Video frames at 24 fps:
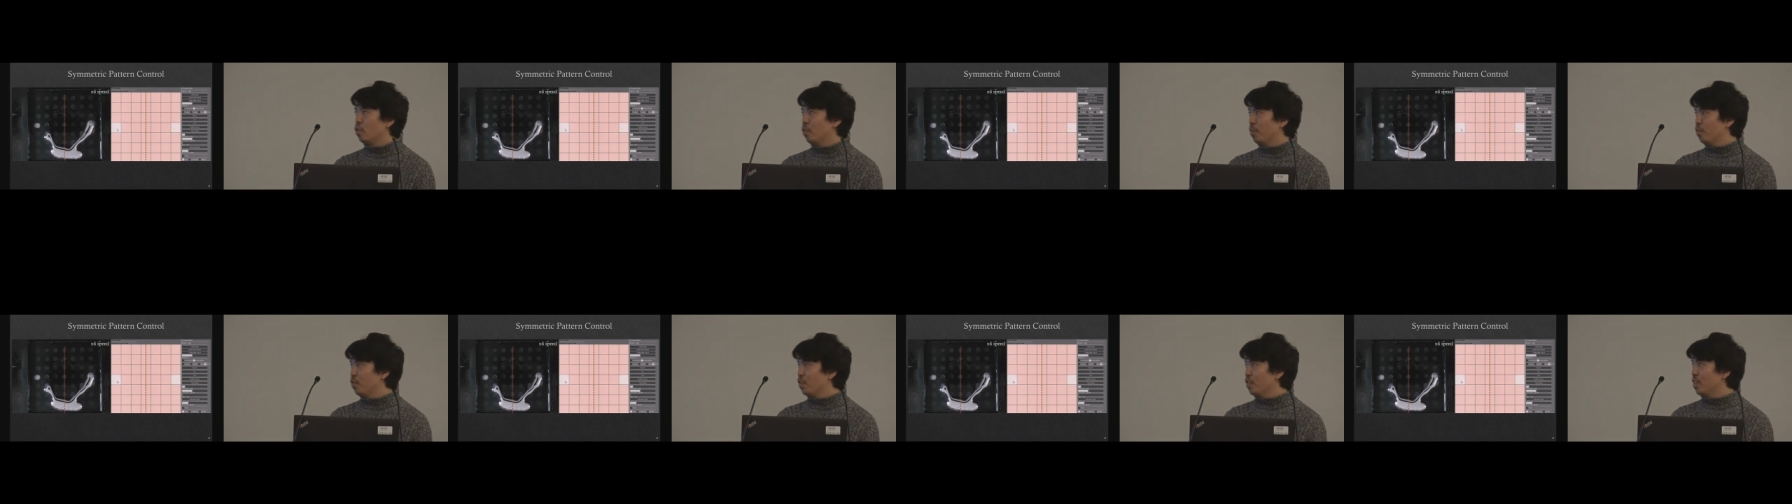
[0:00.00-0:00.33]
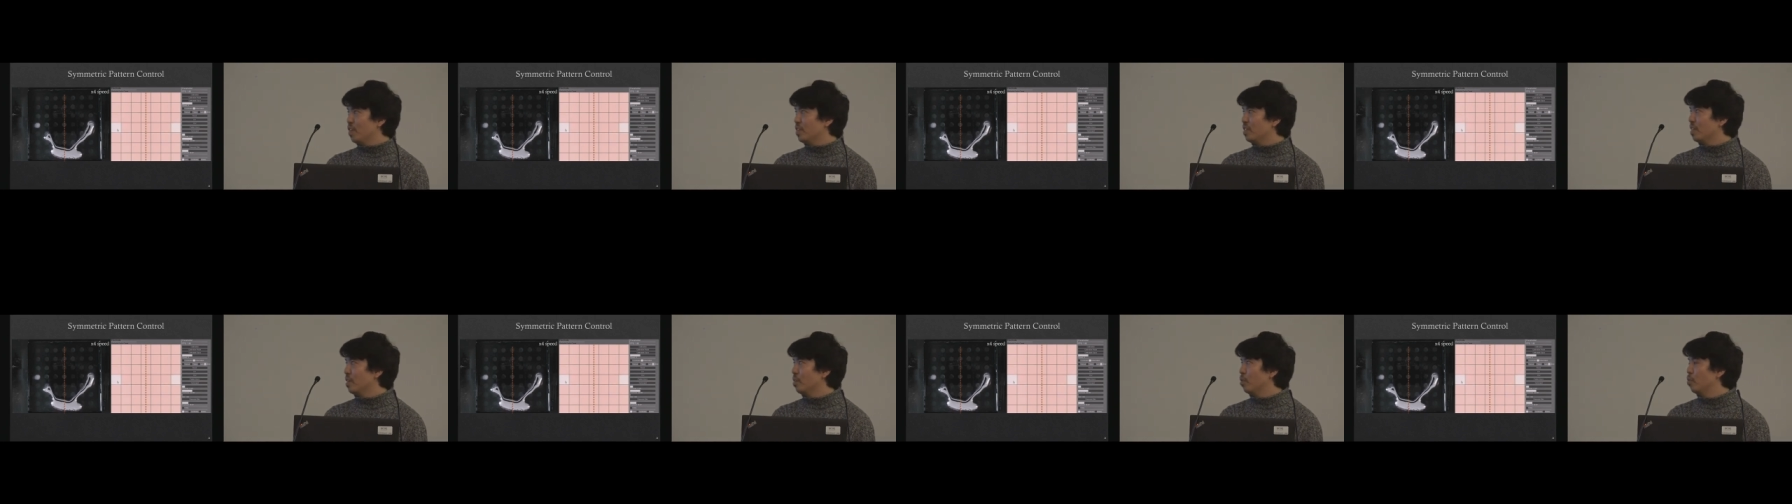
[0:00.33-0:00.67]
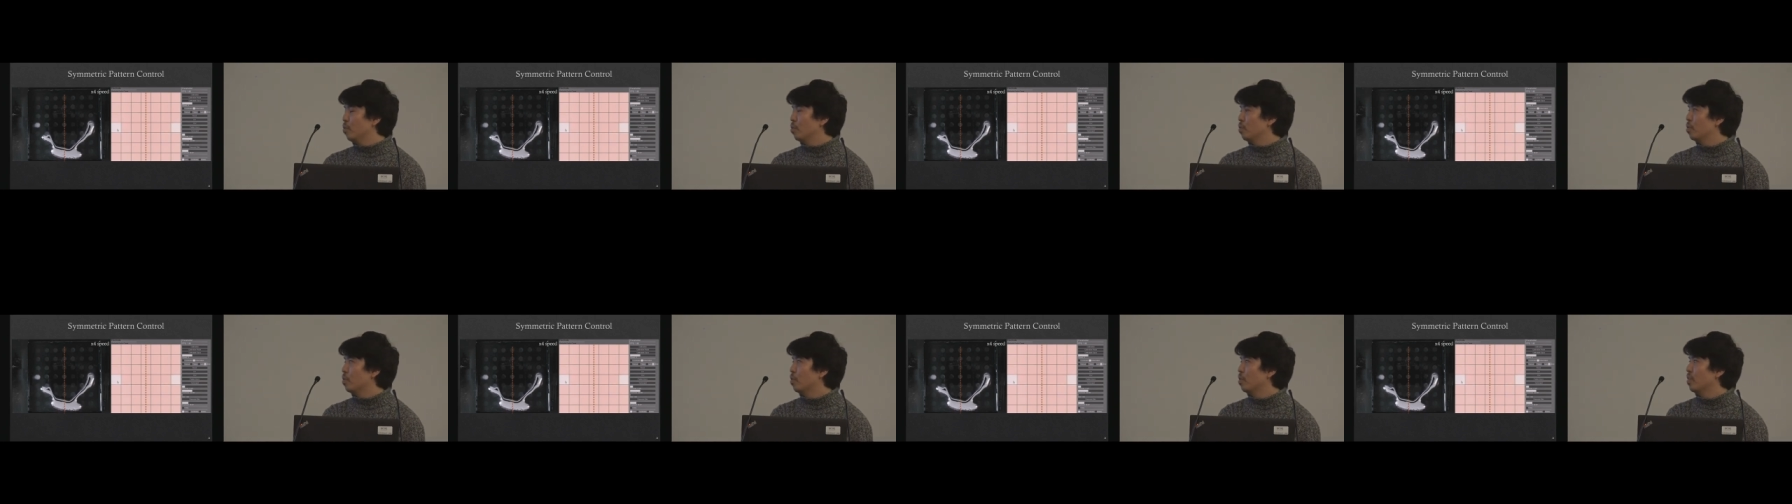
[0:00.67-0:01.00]
computationally
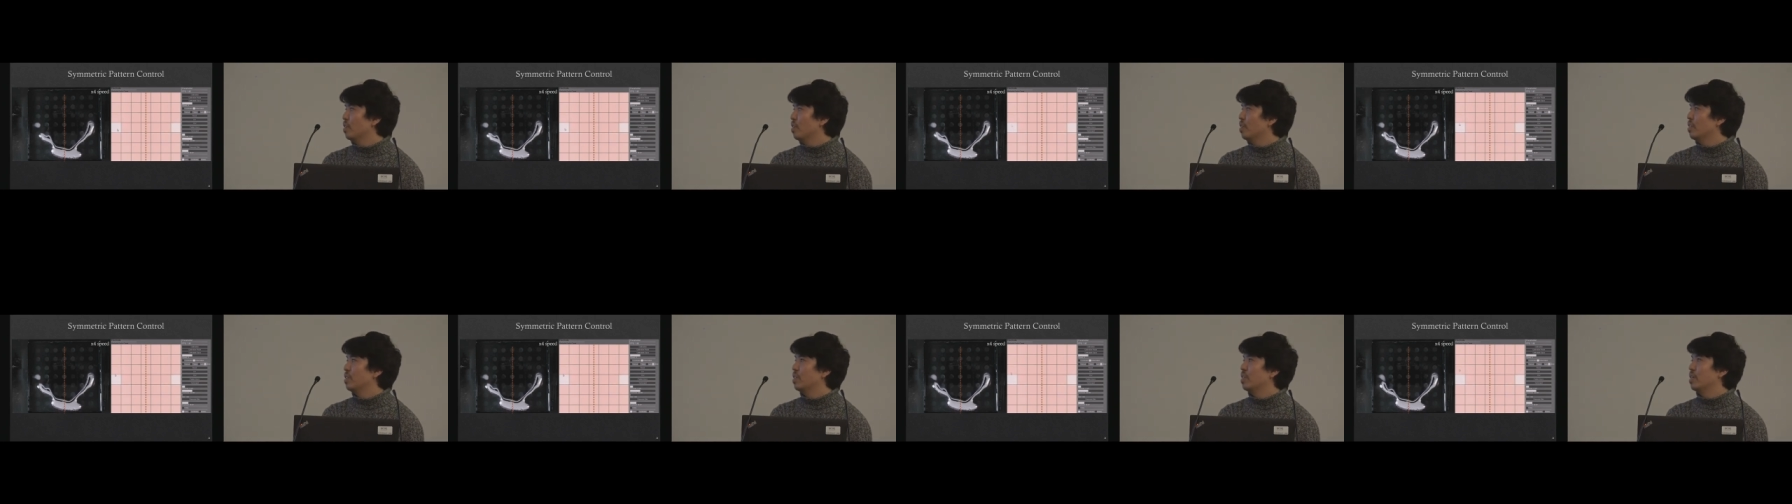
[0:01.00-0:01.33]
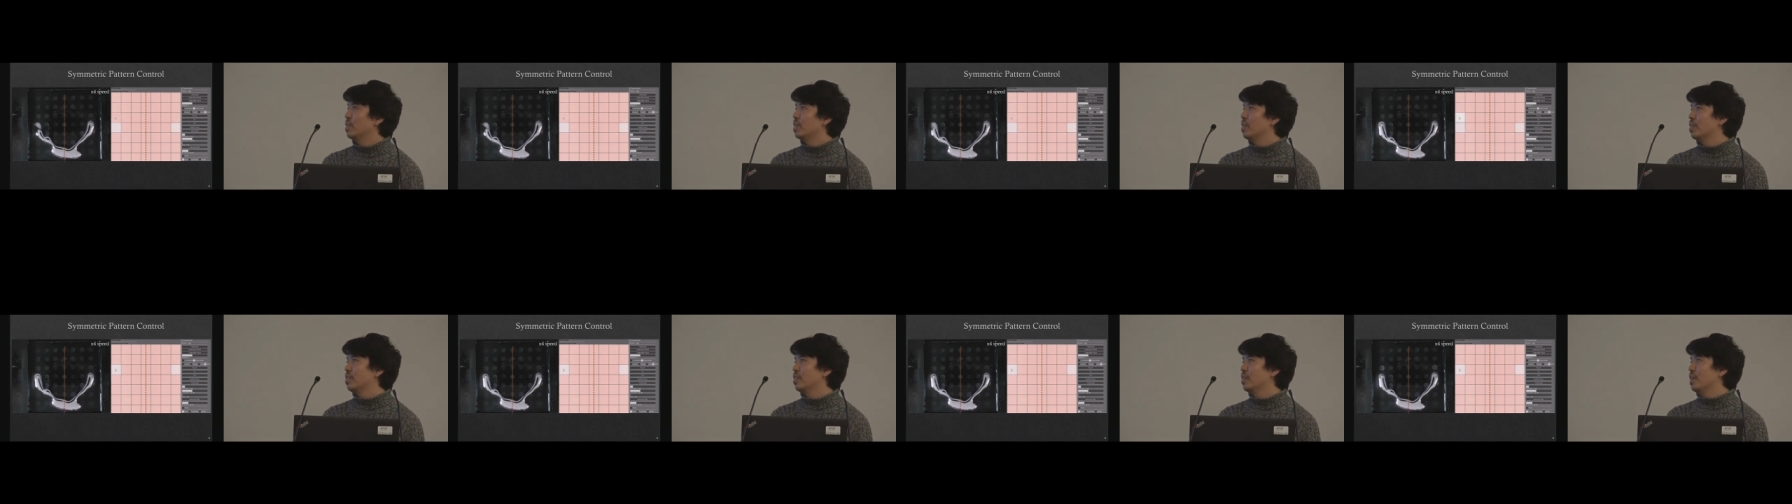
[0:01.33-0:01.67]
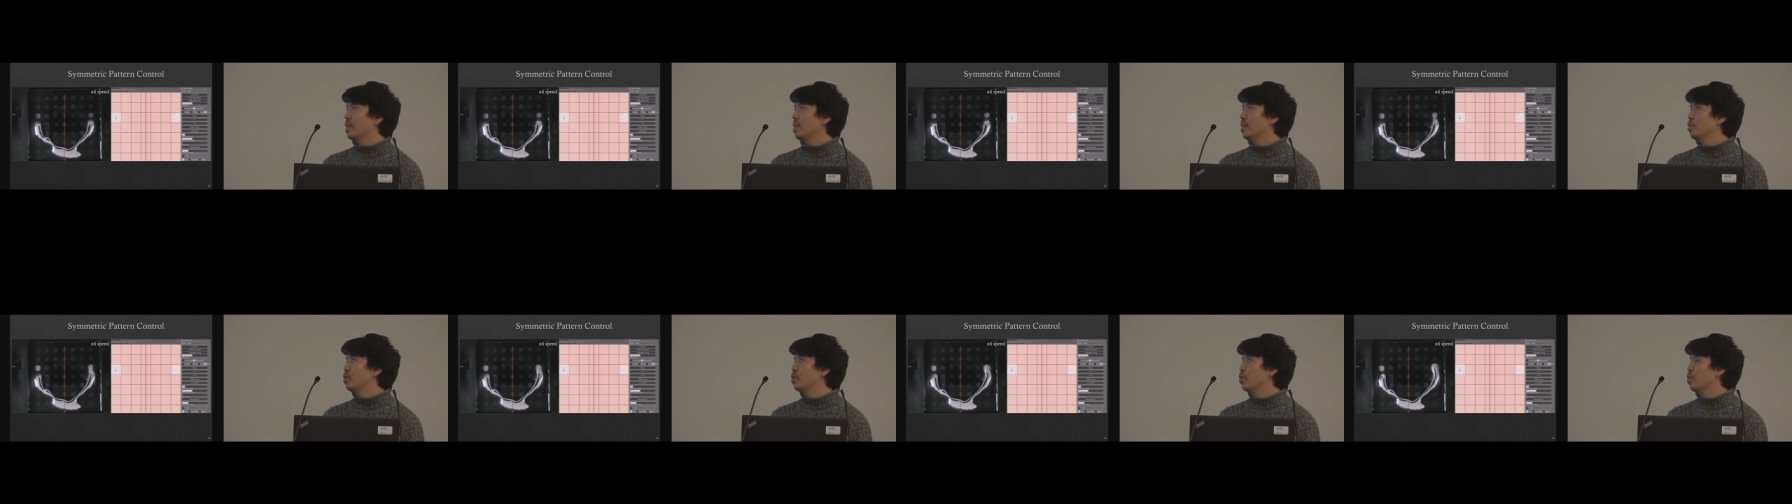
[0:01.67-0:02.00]
controlling the
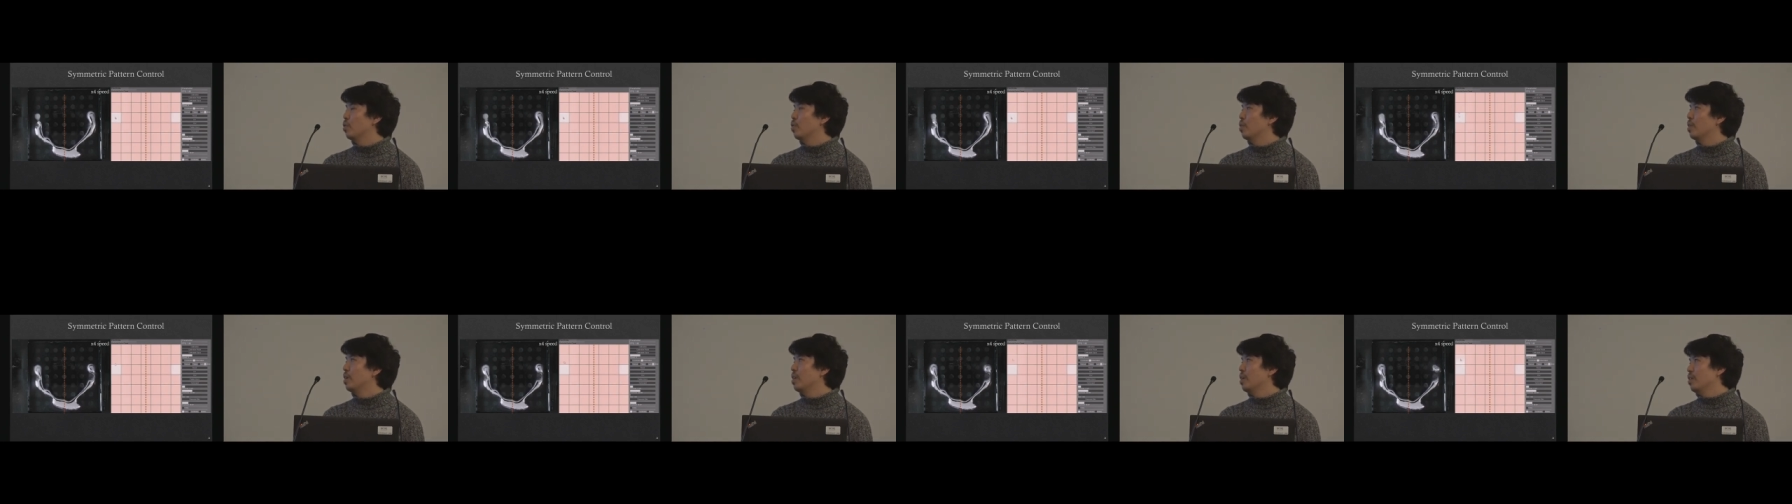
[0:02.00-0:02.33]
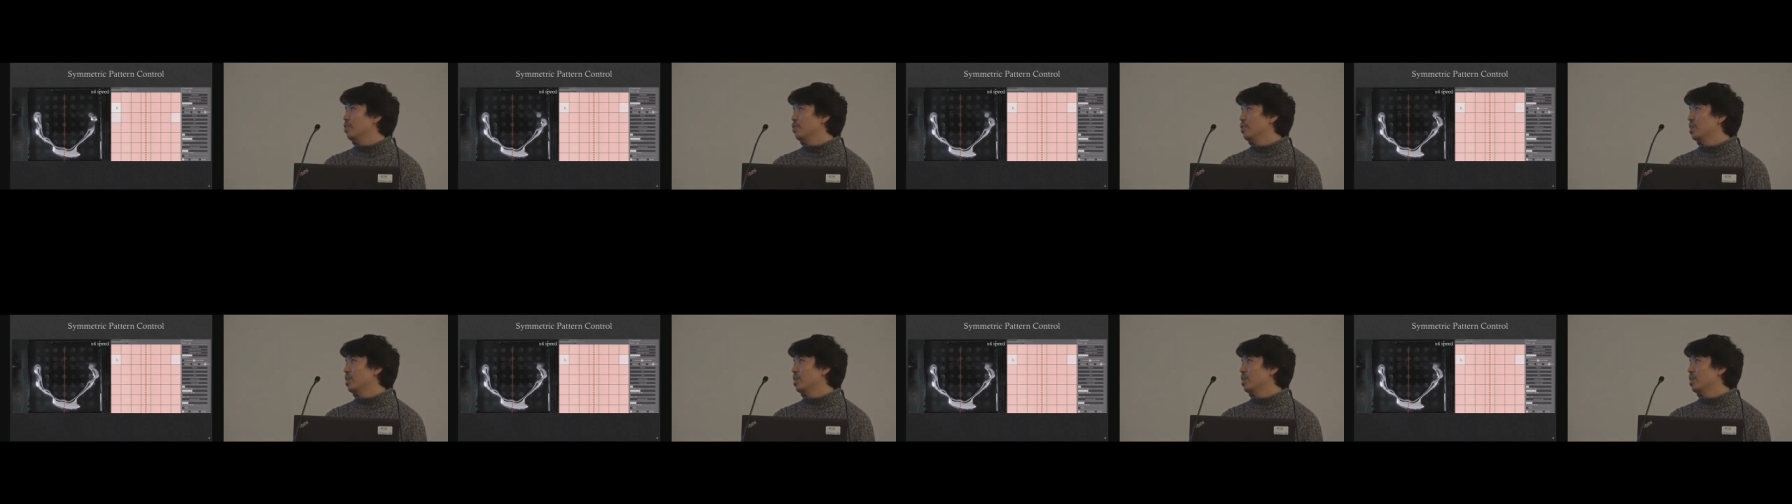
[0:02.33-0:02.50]
electrode,